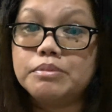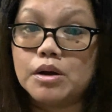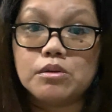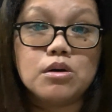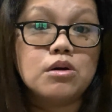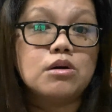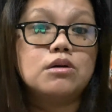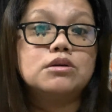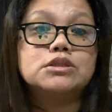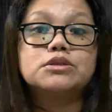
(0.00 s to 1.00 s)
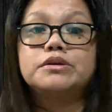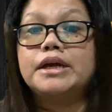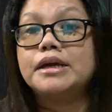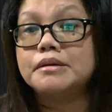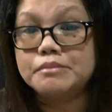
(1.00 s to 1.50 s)
paroles or
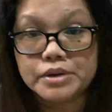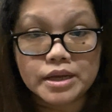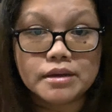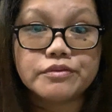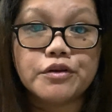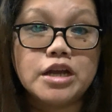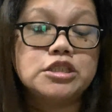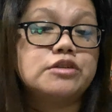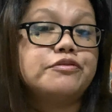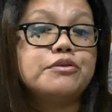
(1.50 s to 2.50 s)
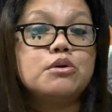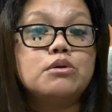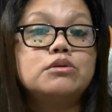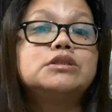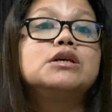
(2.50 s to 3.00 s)
they can bring fresh
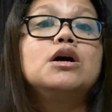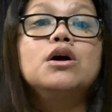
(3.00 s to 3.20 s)
fruits